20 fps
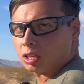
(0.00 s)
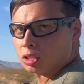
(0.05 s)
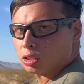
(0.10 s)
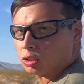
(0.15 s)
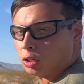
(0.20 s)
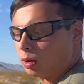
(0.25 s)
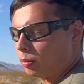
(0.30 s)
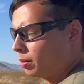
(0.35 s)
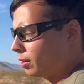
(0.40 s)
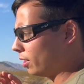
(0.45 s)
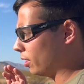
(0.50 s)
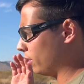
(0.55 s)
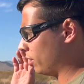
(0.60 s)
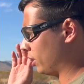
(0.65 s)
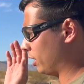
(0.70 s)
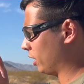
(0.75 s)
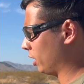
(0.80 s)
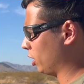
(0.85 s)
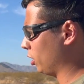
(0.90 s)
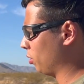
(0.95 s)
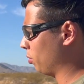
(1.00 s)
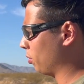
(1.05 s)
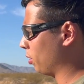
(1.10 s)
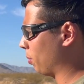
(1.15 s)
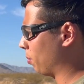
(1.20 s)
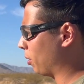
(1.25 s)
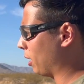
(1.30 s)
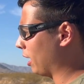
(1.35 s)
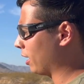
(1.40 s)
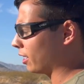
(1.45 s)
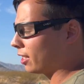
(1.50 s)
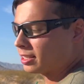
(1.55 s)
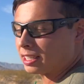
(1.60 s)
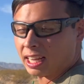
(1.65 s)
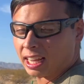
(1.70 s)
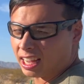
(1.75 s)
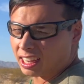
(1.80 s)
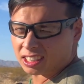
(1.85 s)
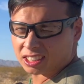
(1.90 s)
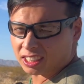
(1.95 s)
So I'm gonna zero the Bren because I
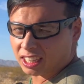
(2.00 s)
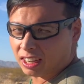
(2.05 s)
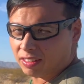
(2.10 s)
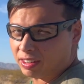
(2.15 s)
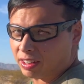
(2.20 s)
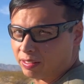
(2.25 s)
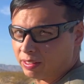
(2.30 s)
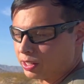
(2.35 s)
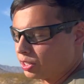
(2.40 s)
actually haven't even